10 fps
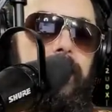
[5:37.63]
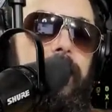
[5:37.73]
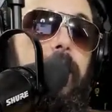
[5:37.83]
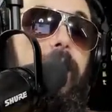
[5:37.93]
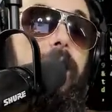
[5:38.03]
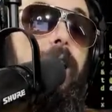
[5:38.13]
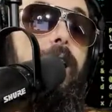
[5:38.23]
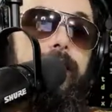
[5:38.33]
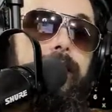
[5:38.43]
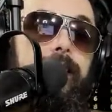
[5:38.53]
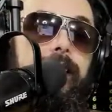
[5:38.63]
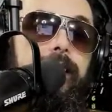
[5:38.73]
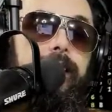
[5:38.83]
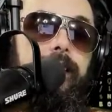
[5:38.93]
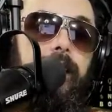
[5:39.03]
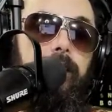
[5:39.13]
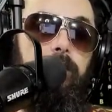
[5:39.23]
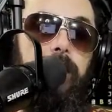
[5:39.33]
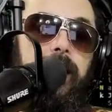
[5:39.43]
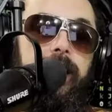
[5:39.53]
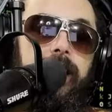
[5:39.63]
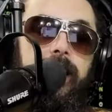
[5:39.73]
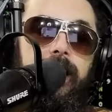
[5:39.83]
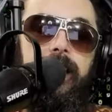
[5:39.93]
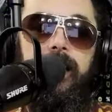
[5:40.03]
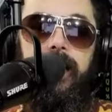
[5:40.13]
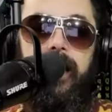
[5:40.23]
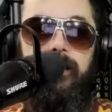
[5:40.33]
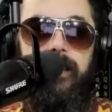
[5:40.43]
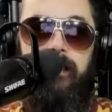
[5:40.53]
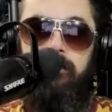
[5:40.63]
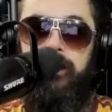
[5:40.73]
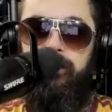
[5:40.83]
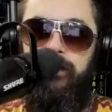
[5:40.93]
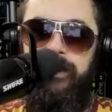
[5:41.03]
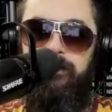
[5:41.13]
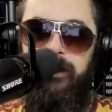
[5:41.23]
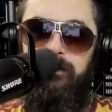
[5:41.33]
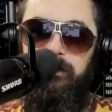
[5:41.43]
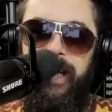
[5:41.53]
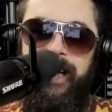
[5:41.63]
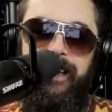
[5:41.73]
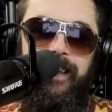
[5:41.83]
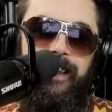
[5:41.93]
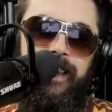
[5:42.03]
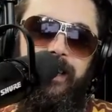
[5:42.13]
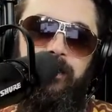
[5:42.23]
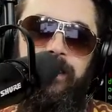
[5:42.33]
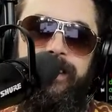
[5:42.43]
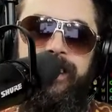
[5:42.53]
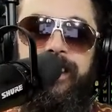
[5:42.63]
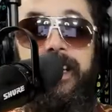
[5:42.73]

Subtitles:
here. It's just a sock reply. After that beautiful, sweet reply, all I got was an